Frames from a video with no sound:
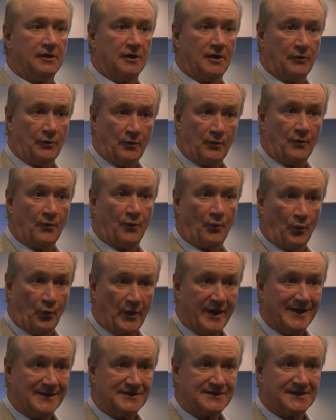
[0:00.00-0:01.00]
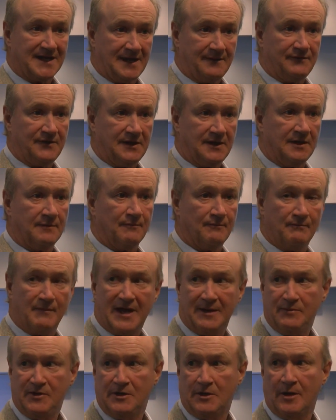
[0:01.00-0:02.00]
know, when safety
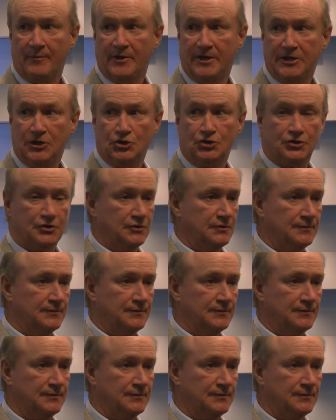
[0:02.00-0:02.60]
may become an issue.